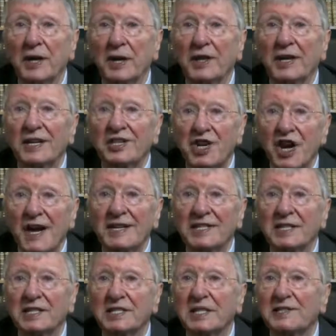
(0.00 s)
that
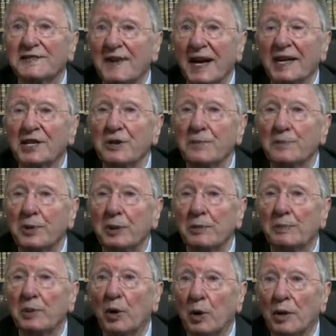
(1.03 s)
changes its vacuum
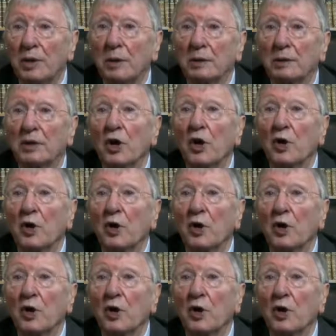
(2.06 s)
pump oil